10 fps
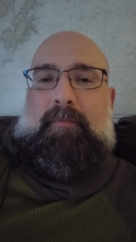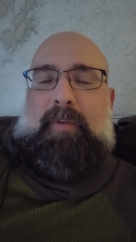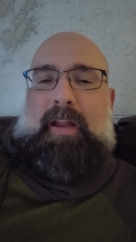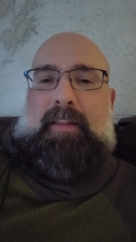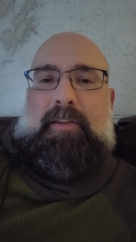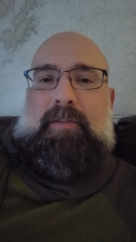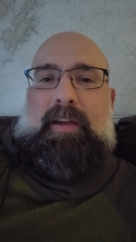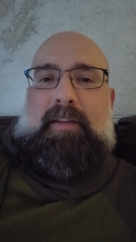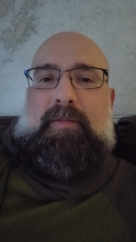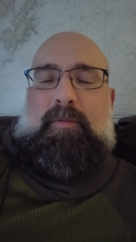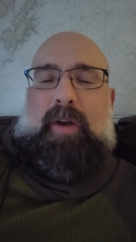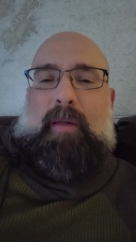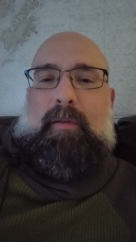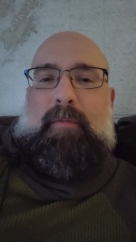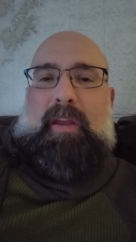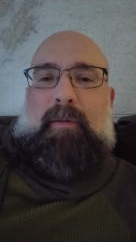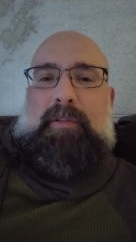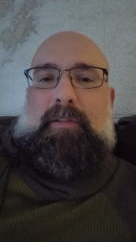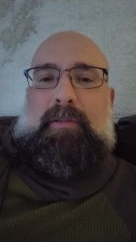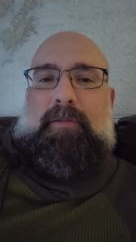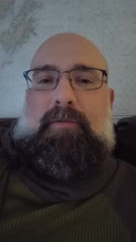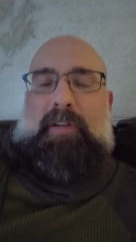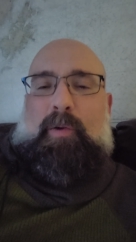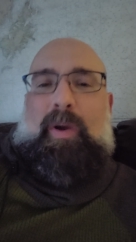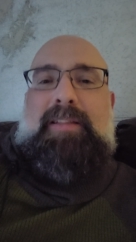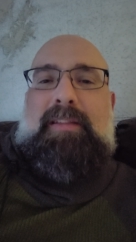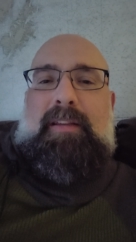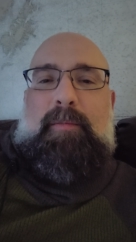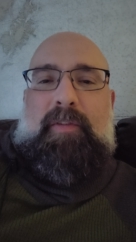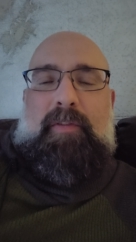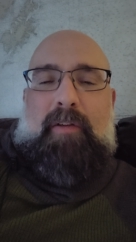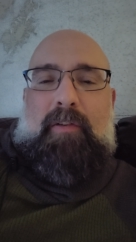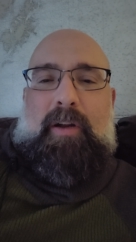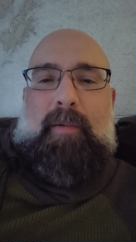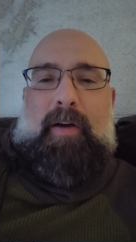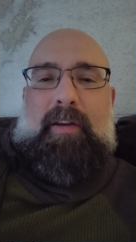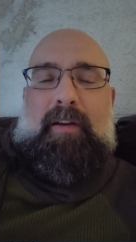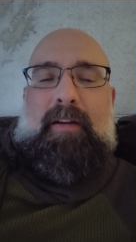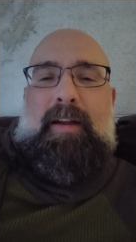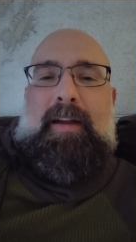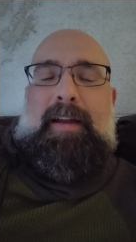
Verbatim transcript: not that you guys would probably be able to request him if you ever come out here,